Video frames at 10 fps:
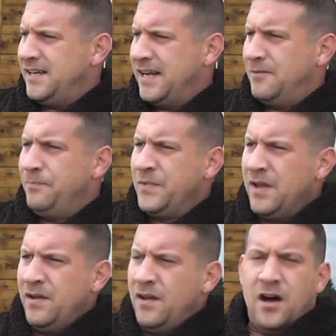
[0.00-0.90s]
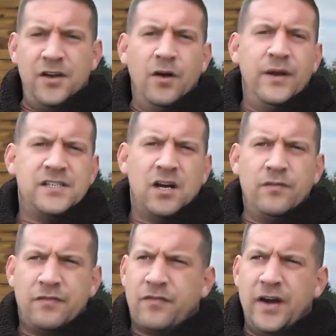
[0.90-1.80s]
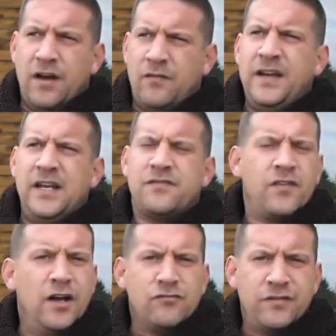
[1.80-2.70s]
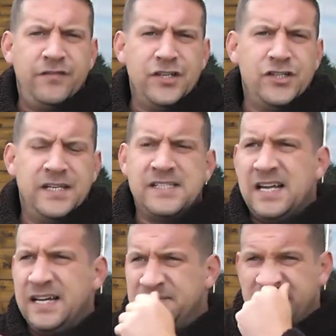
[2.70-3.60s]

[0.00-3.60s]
Now, I know there's over 300, I think there's 300 fish in this lake.